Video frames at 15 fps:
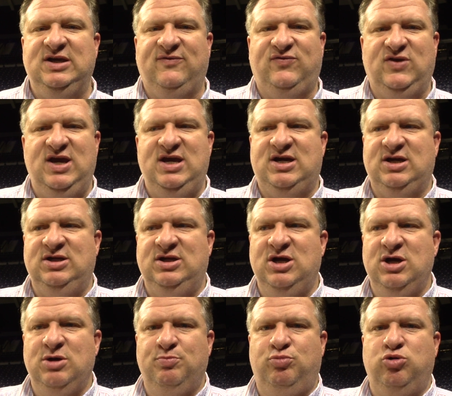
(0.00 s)
if they can
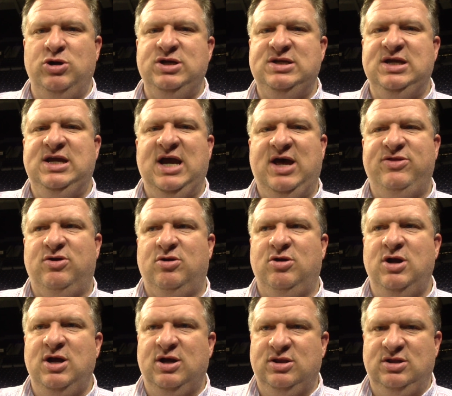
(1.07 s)
put together
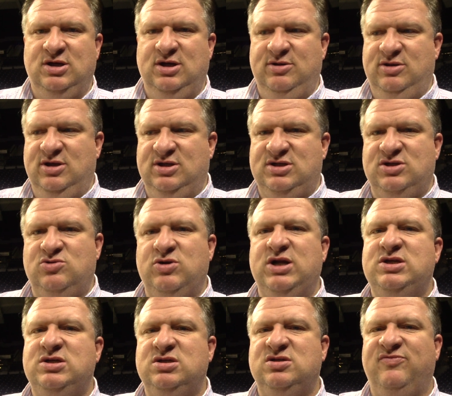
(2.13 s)
the
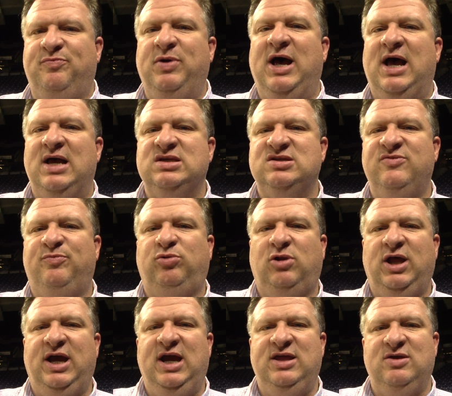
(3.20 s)
stretches of positive
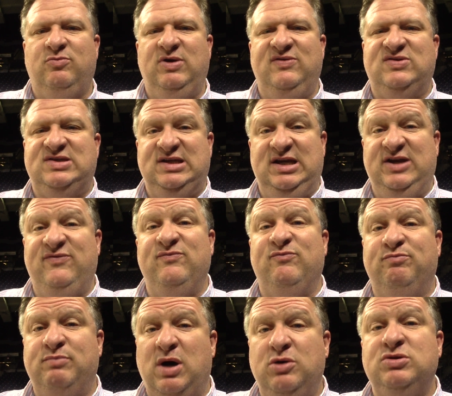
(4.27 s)
play that we've
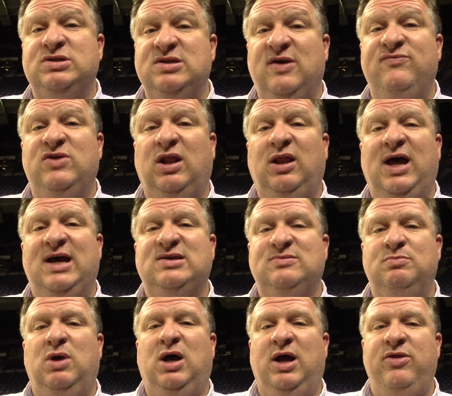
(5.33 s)
seen most of the last
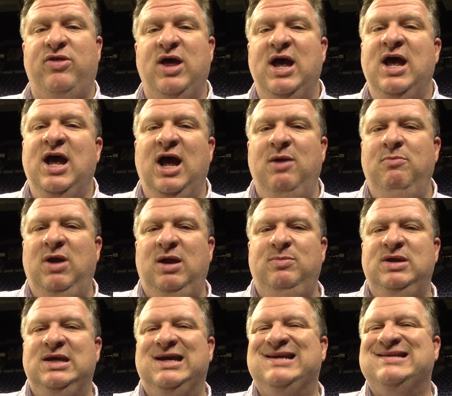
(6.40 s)
month and
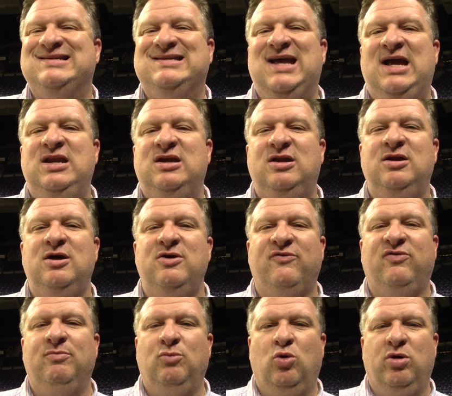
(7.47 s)
maybe extend it
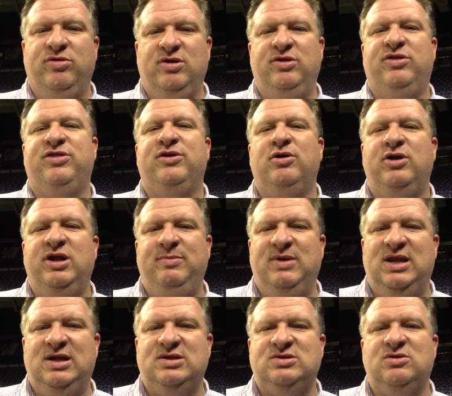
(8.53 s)
for more than 30
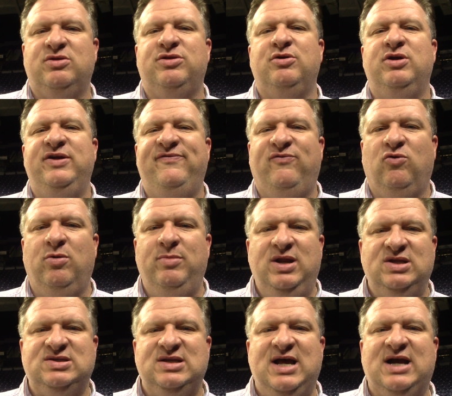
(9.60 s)
minutes or 34
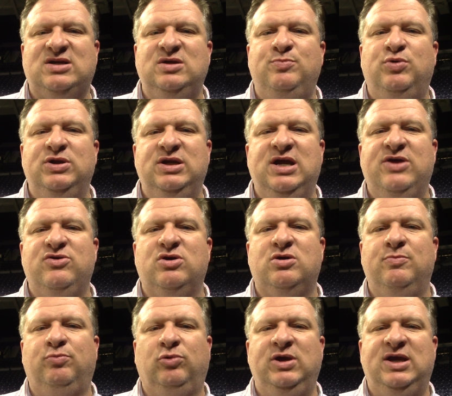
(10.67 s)
minutes and actually put together a
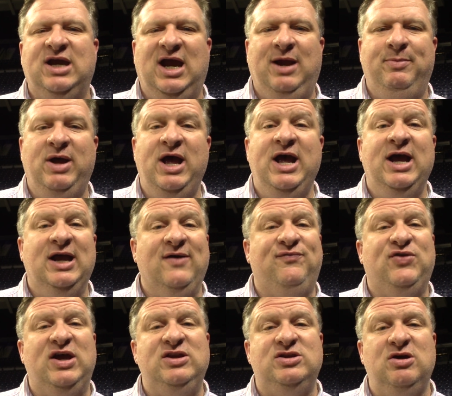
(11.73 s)
complete game.
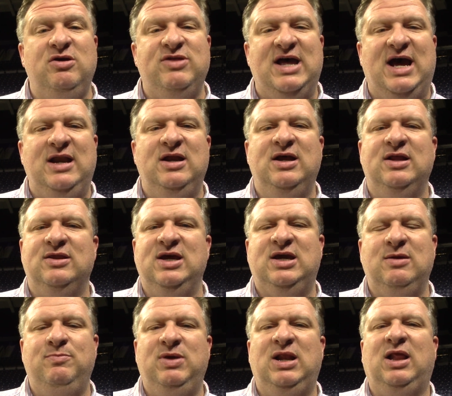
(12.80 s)
If they do that, they
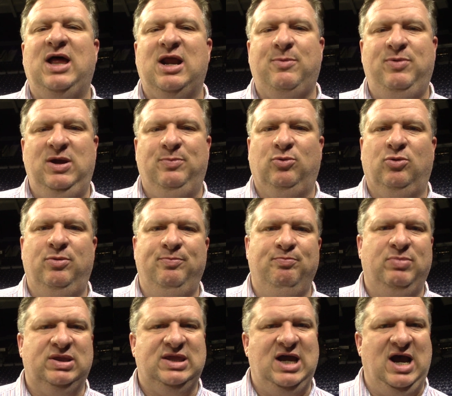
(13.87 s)
can beat a lot of people,
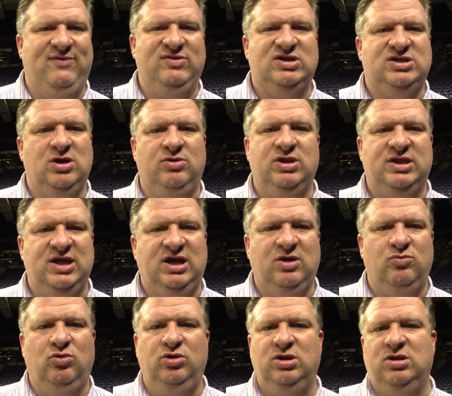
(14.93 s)
but they haven't shown that they
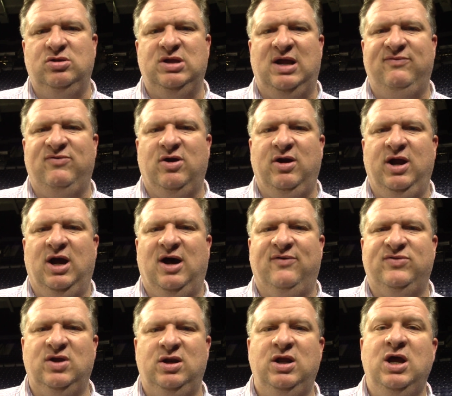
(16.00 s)
can really do that very
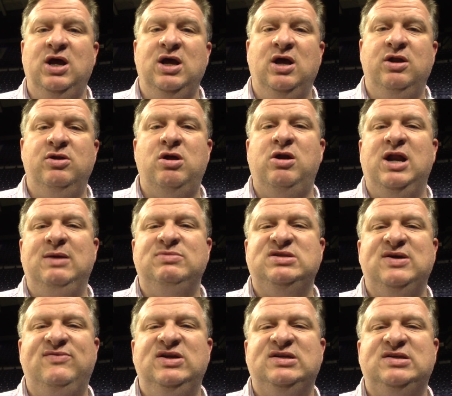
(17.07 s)
often. Notre Dame
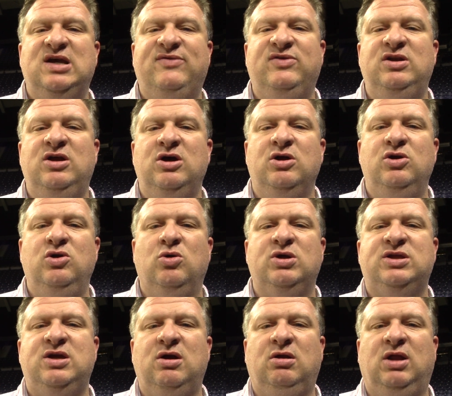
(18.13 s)
77,
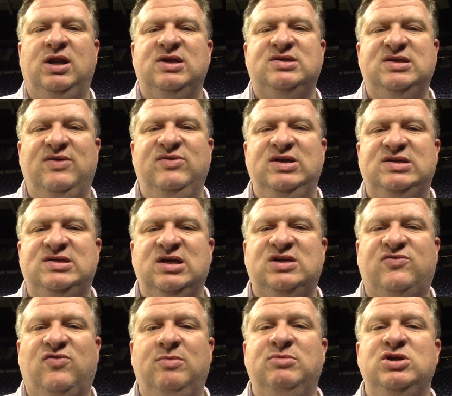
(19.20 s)
North Carolina
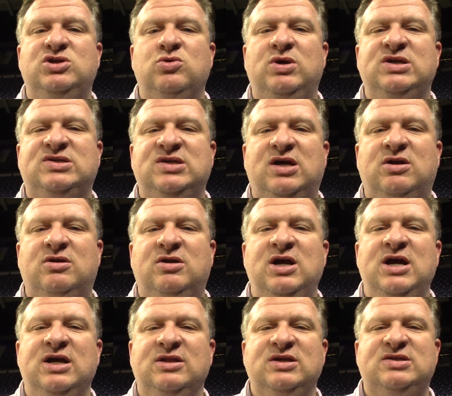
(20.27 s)
76. From the Joyce Center,
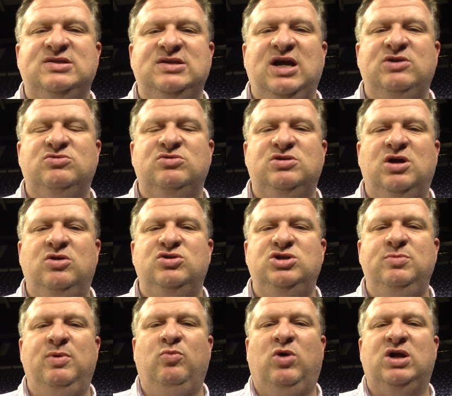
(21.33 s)
this is Andrew Jones.
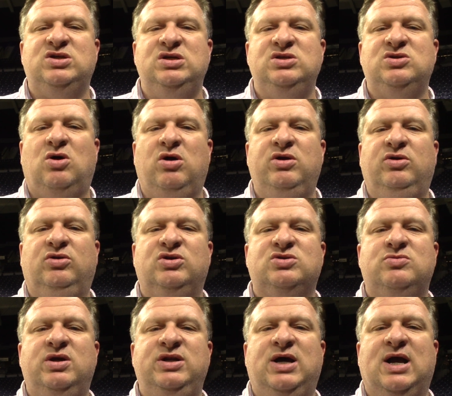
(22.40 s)
You've been watching
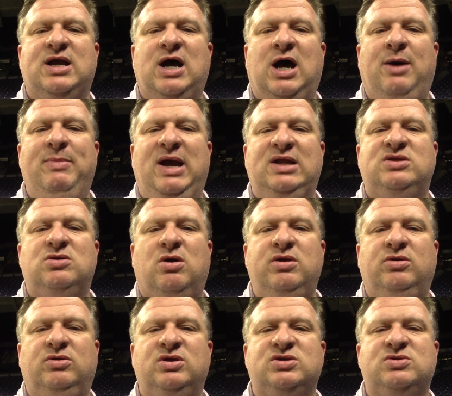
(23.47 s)
TarHeelIllustrated.com and Tar
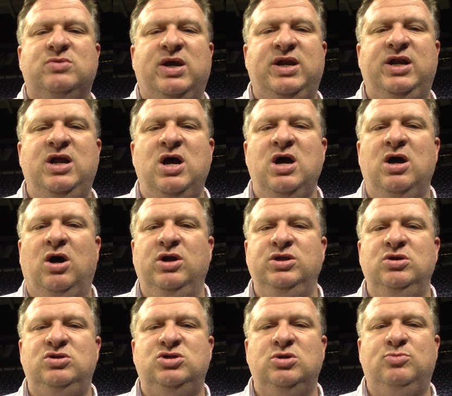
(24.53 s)
Heel Illustrated on
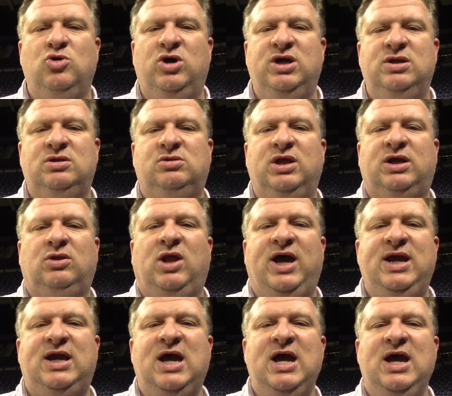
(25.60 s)
YouTube. Go ahead and click like